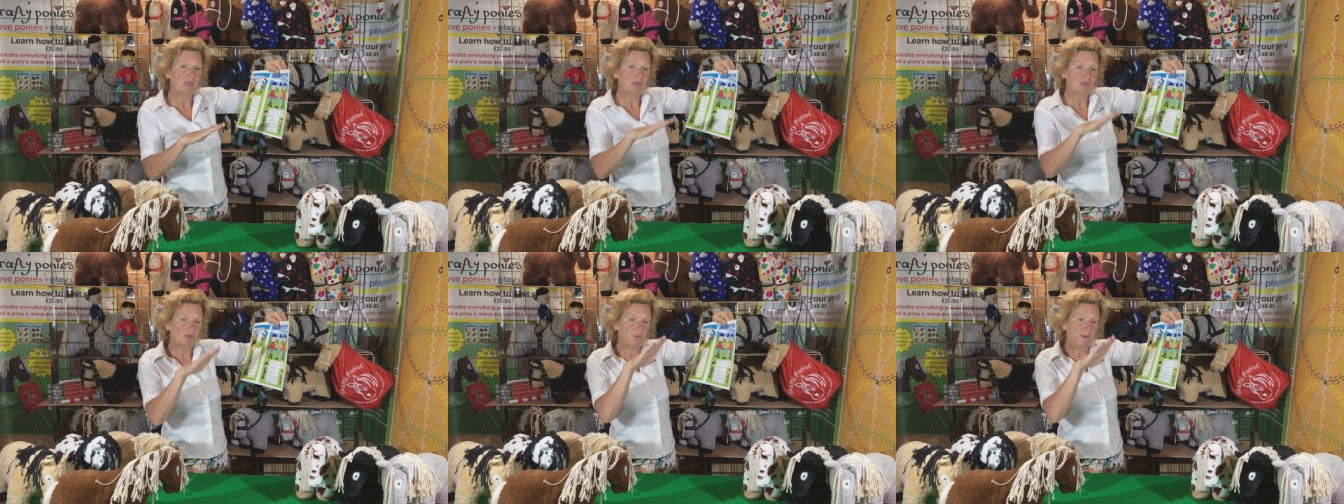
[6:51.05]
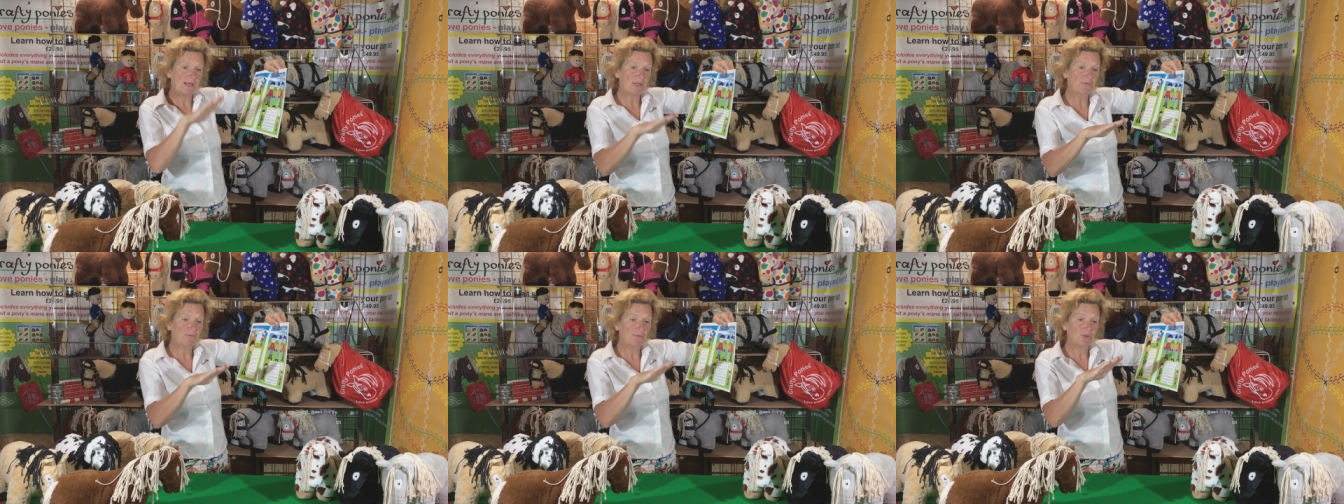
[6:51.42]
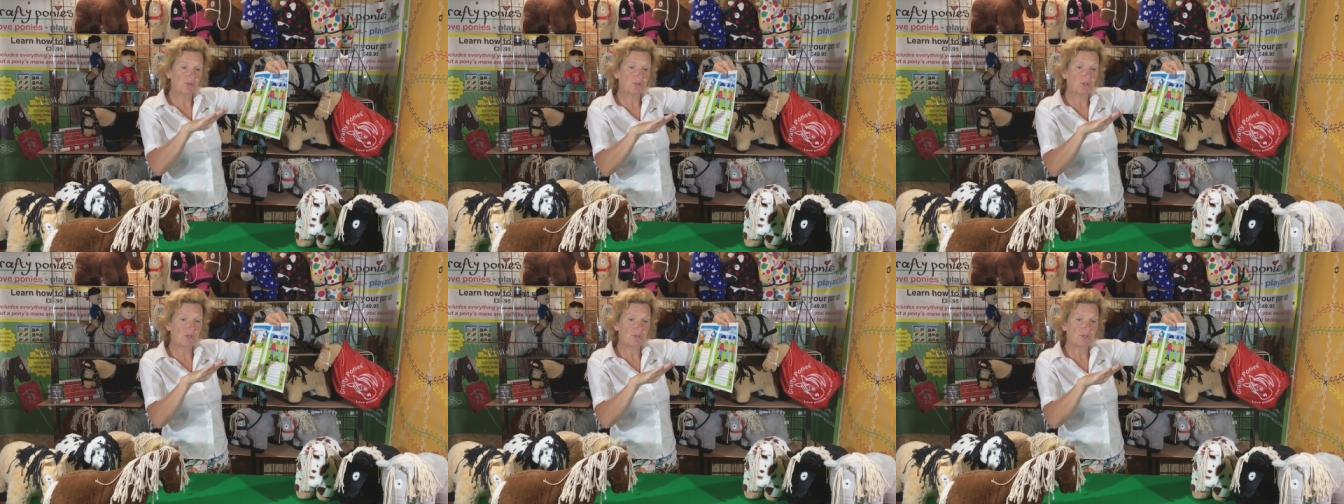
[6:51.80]
So when your
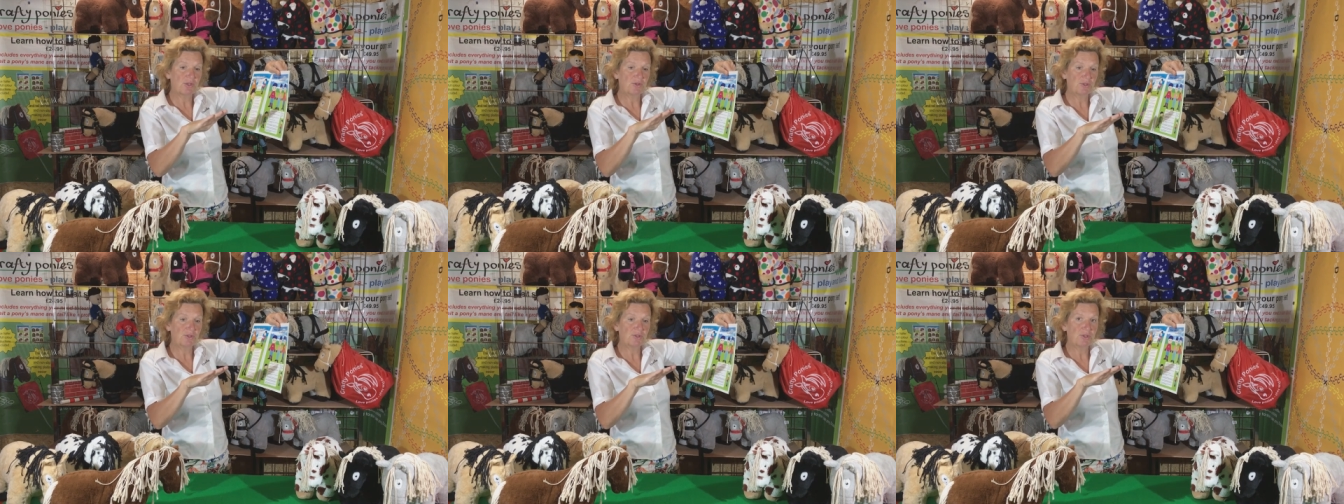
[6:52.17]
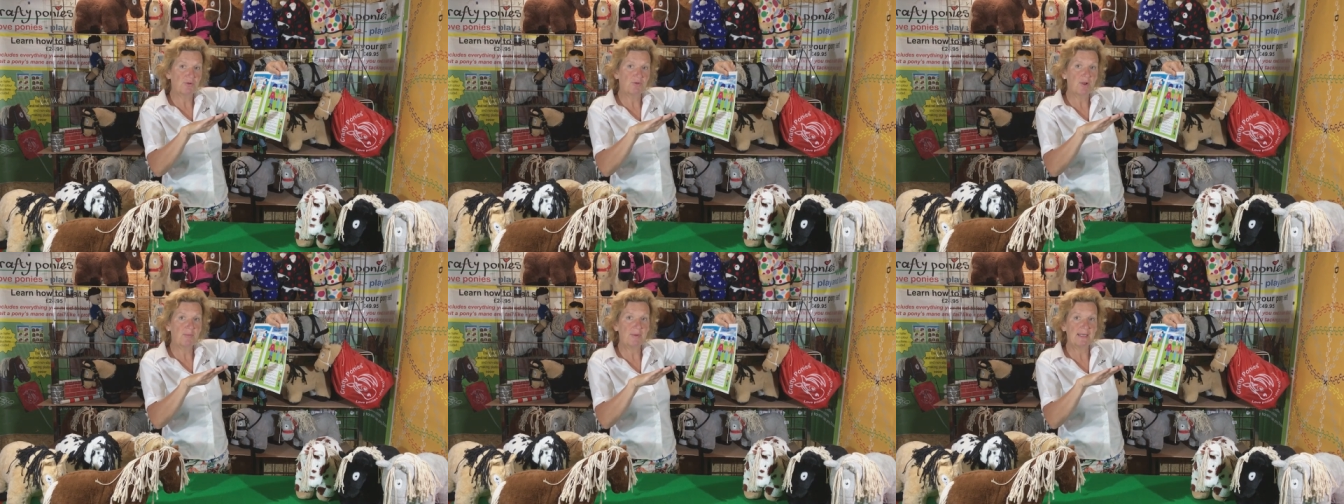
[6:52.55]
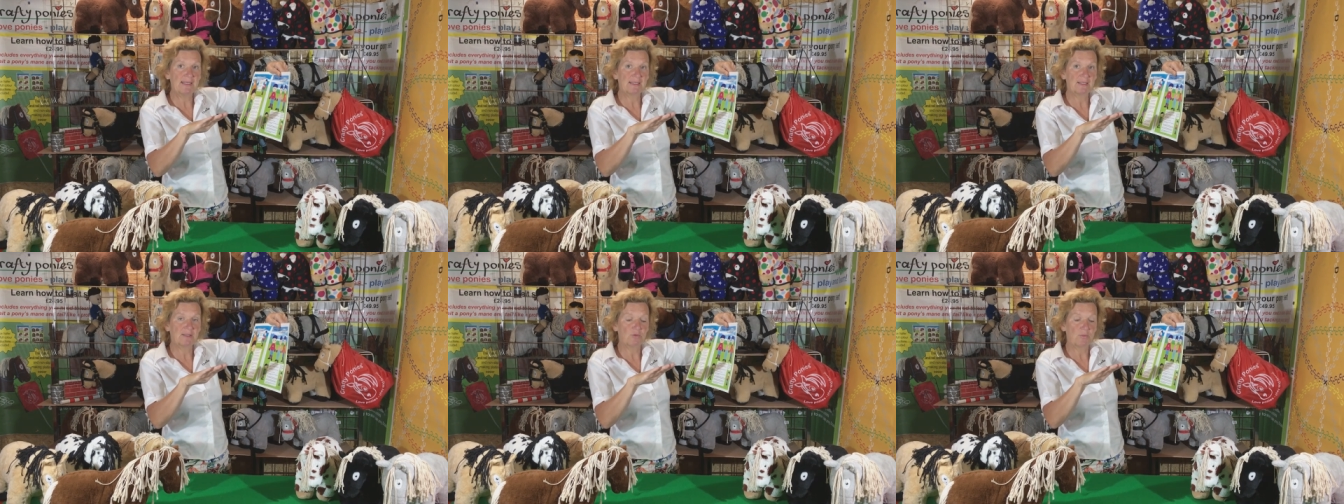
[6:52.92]
foot goes on the stirrup,
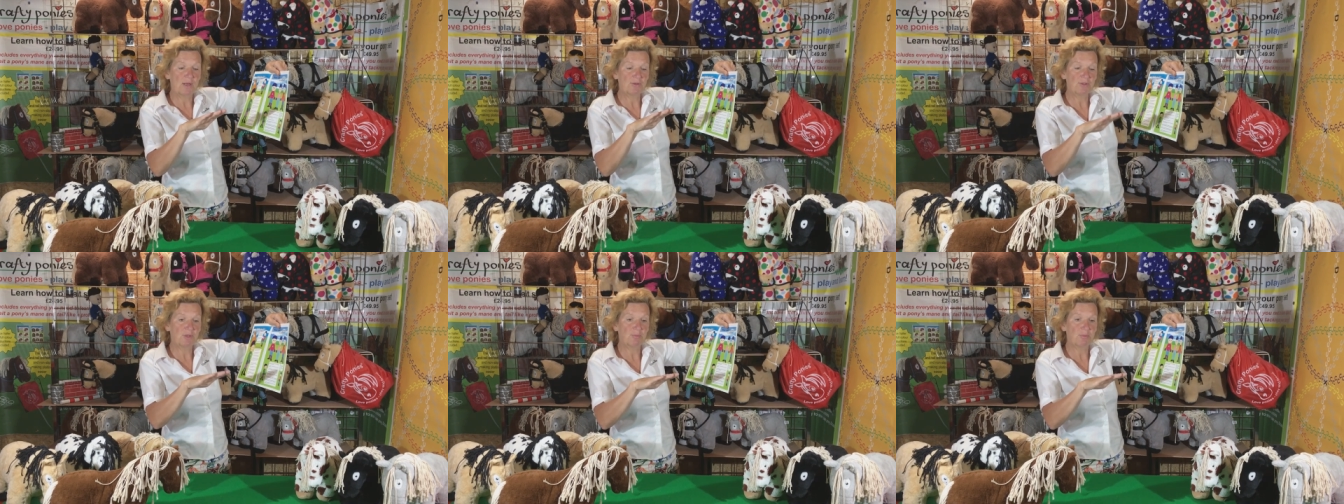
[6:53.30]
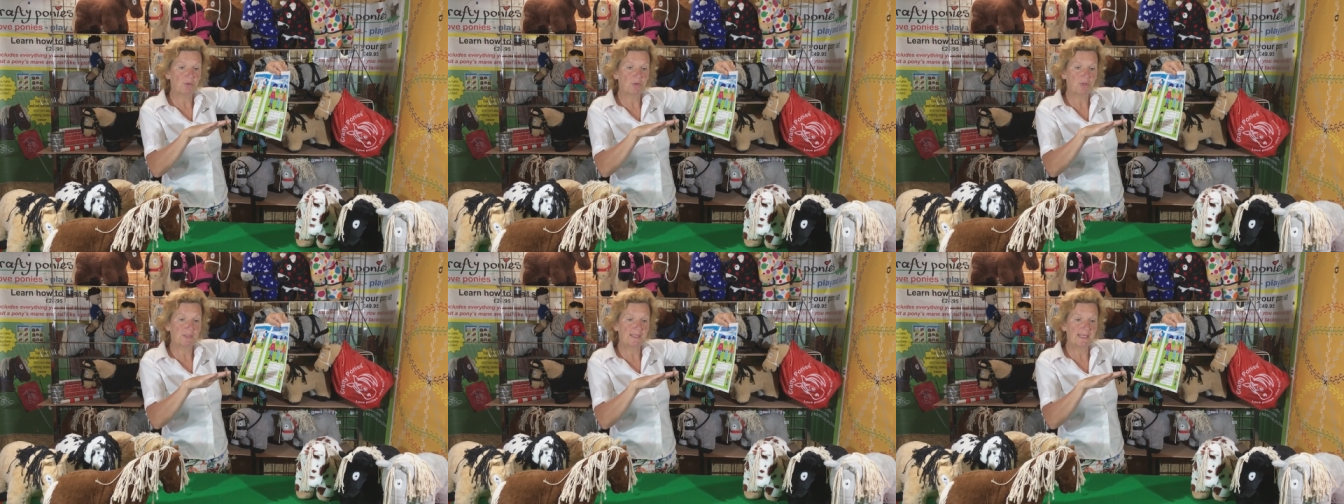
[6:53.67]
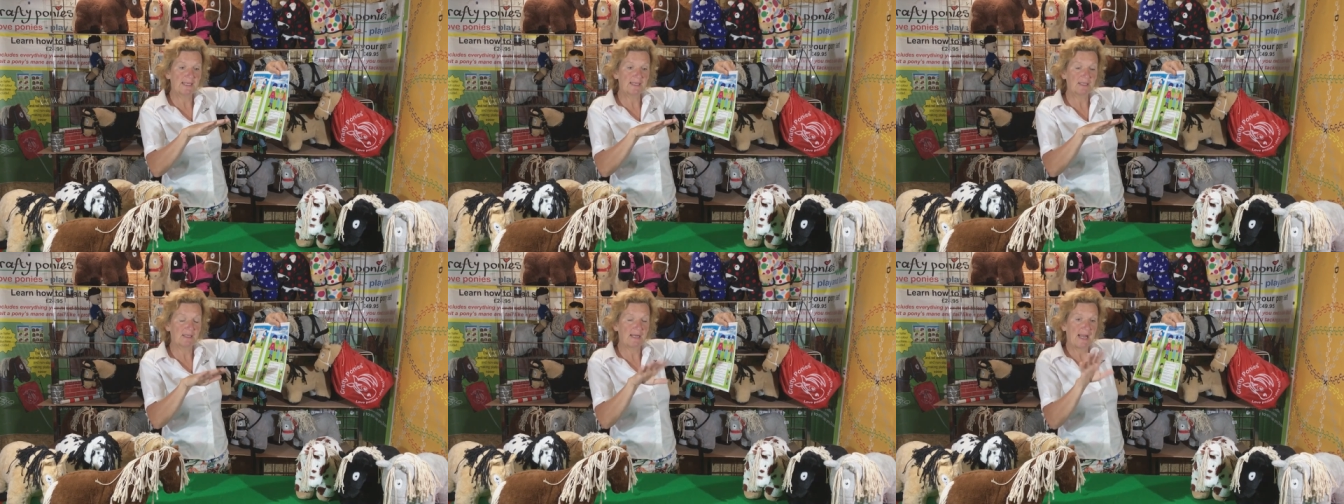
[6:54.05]
it's well
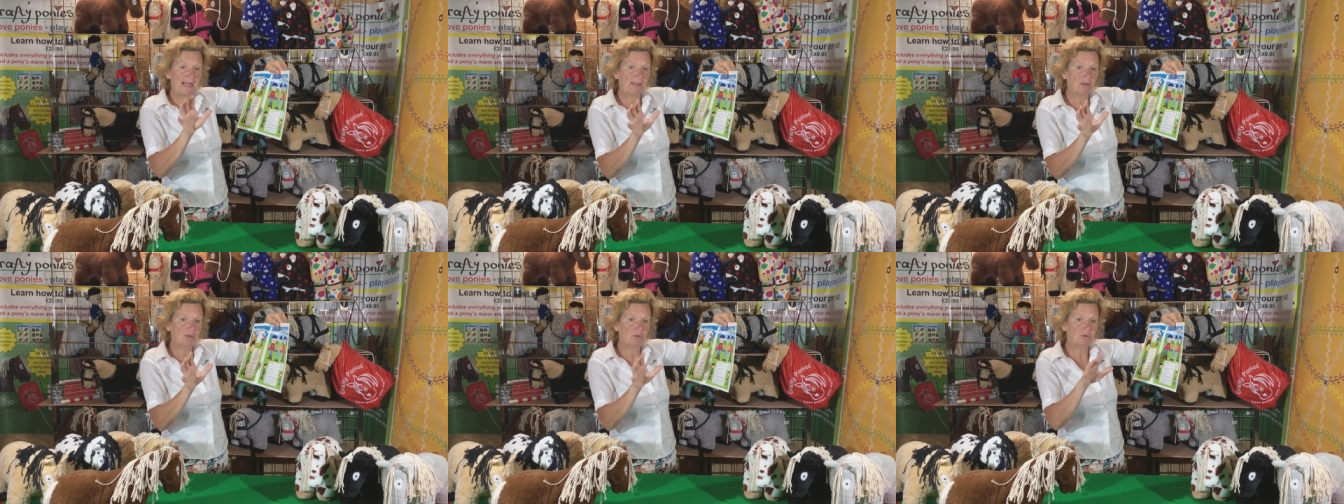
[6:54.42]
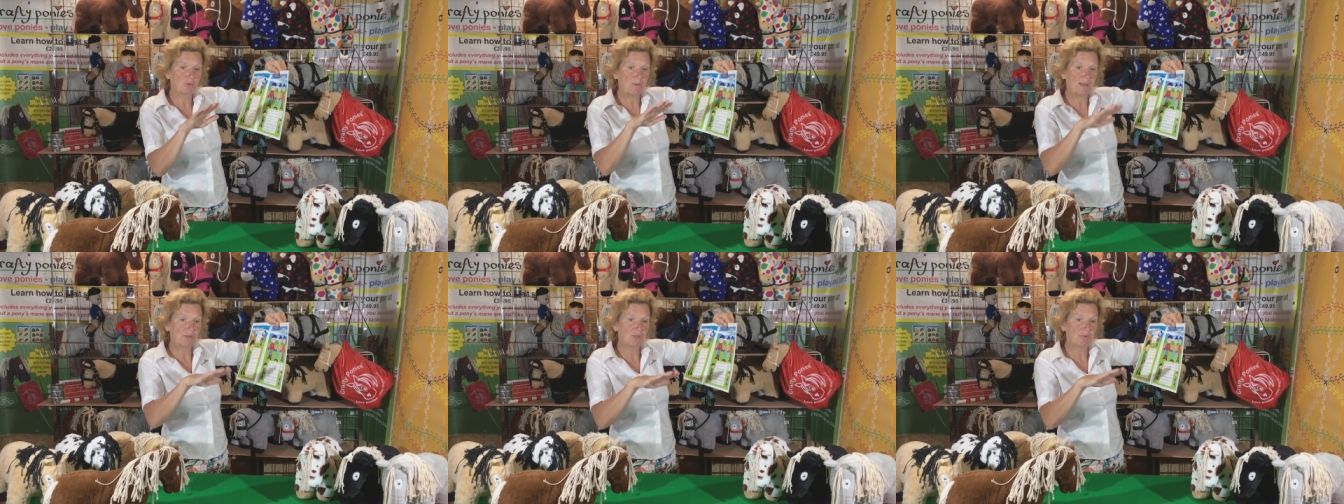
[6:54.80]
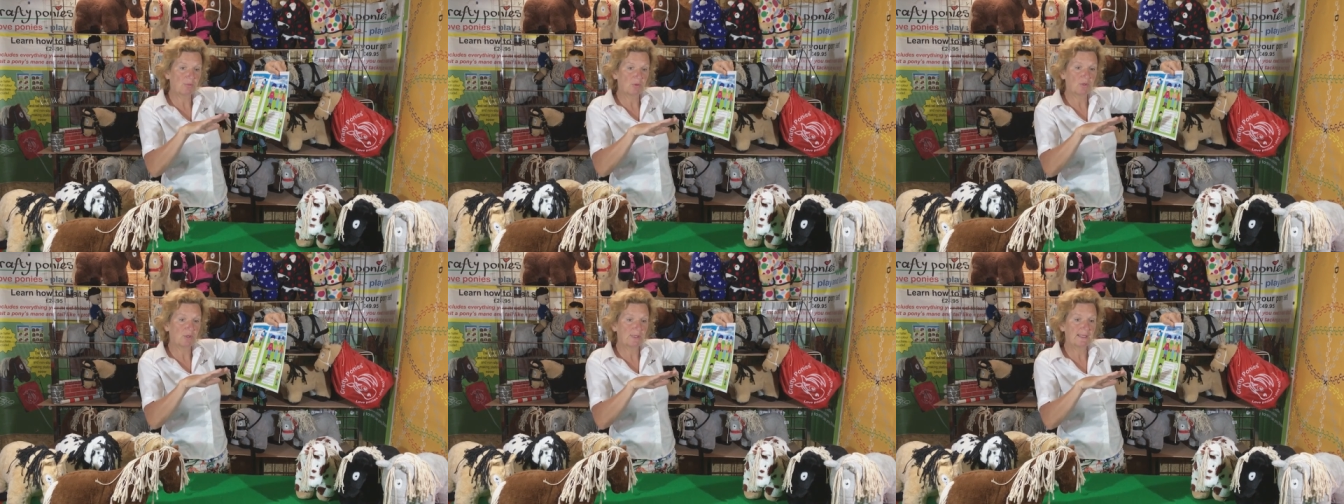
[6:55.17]
supported, your ankle's well
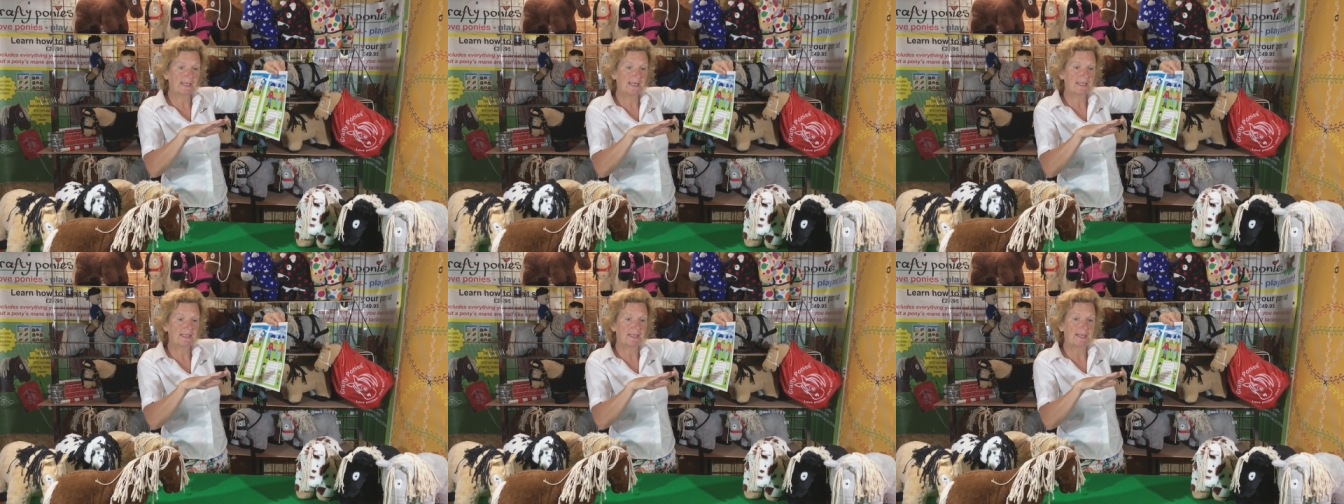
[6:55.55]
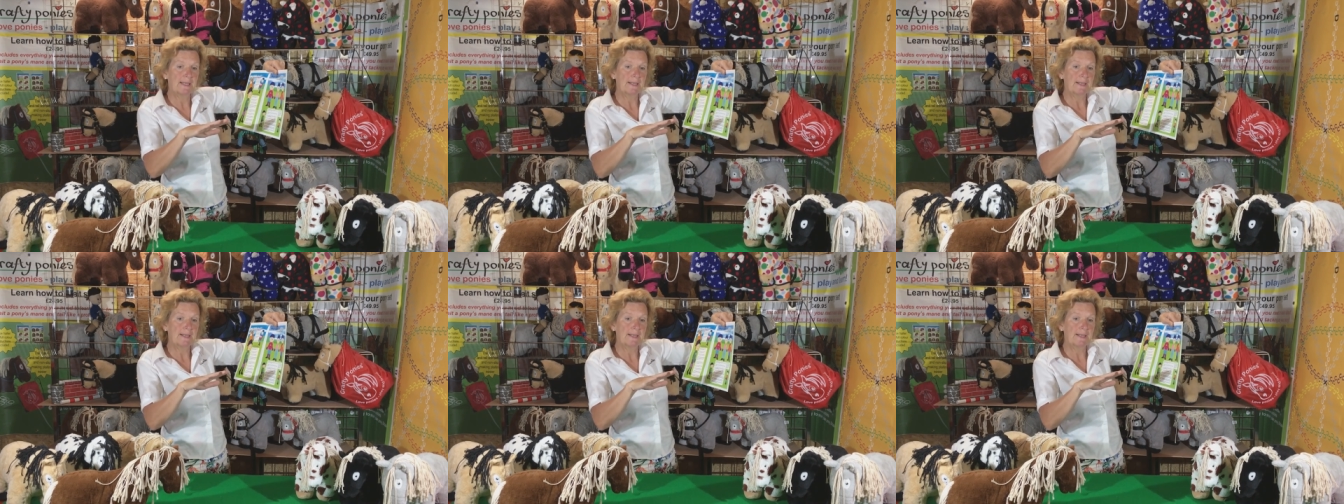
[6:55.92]
supported,